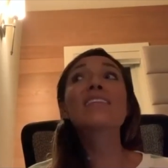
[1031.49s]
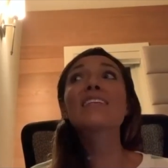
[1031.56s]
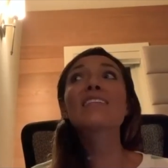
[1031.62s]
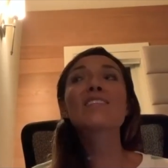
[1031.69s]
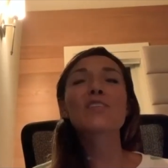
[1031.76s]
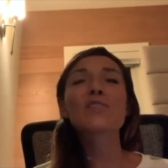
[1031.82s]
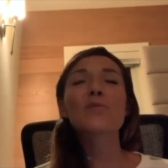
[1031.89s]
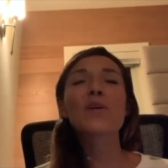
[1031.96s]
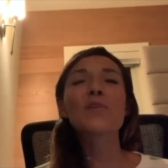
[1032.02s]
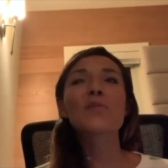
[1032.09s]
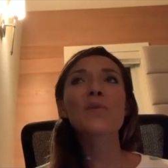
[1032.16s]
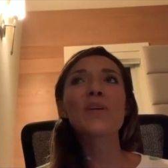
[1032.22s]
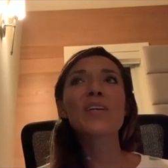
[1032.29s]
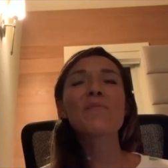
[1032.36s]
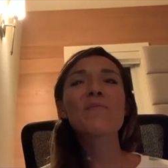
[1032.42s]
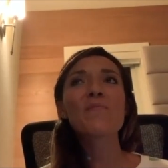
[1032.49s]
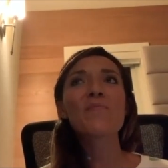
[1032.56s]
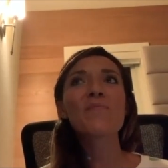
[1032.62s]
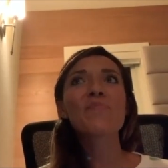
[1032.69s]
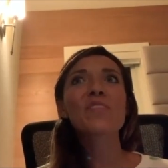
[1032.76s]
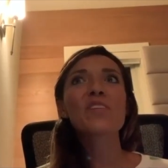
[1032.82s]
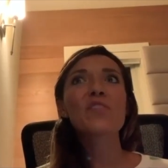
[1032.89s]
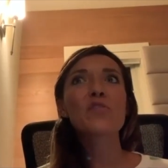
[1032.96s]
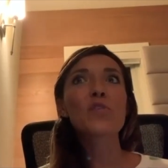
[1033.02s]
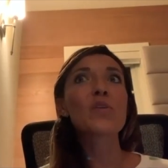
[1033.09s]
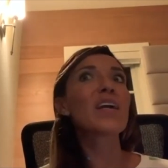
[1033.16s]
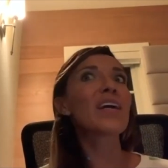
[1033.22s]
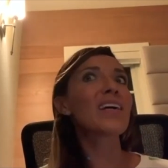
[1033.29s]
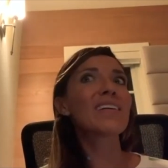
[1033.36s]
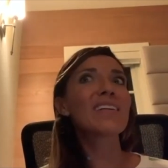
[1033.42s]
details right away so
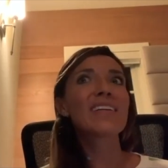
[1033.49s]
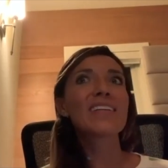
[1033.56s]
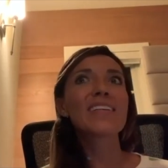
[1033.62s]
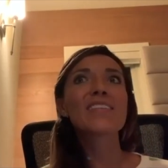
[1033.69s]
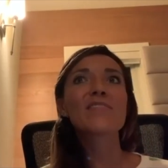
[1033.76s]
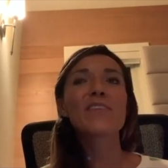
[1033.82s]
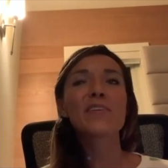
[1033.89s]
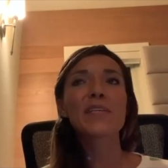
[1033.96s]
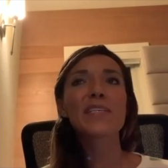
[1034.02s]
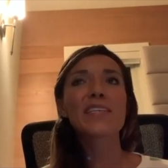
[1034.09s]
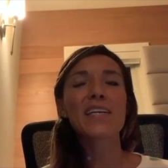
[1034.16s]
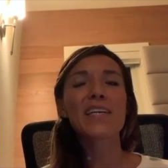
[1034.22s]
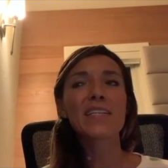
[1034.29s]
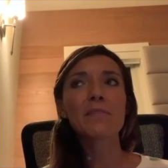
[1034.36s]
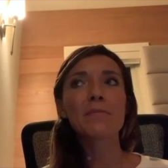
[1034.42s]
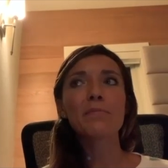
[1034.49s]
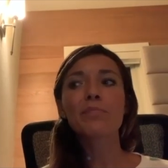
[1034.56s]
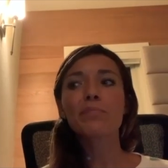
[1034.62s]
yeah it is very exciting